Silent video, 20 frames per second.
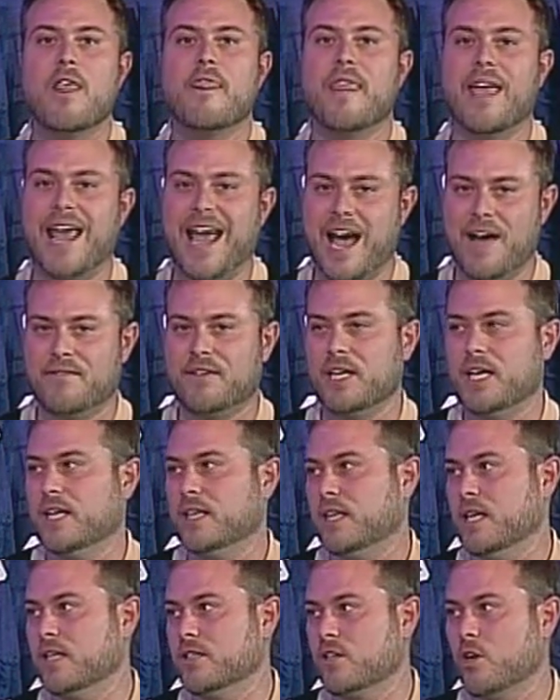They have to
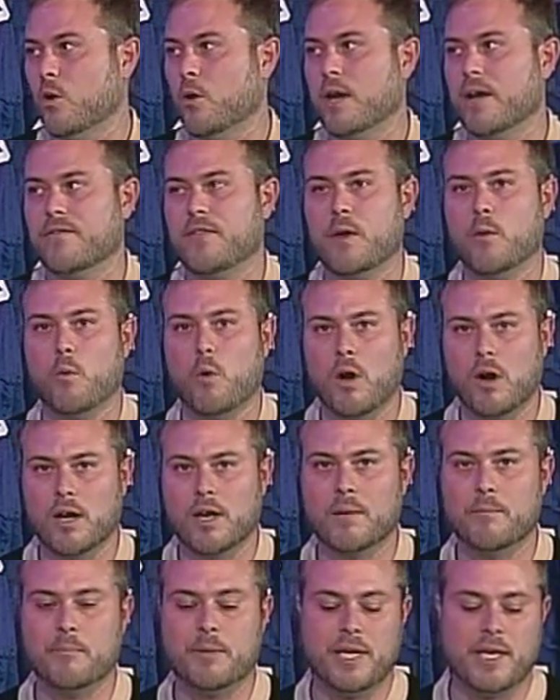get things going if they want to
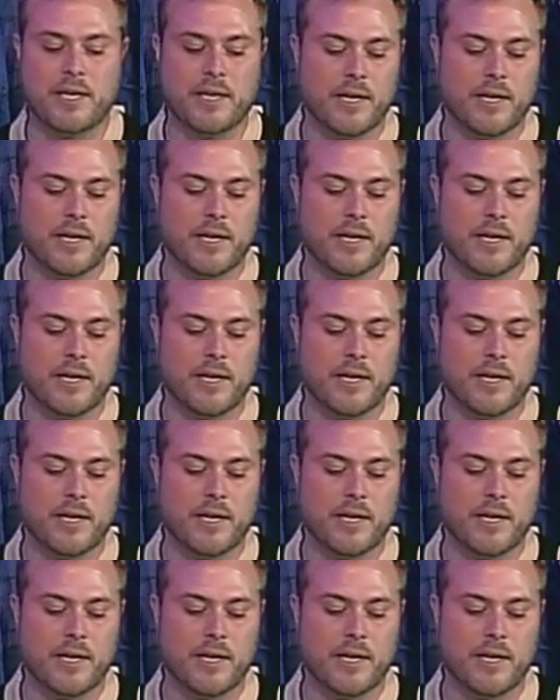compete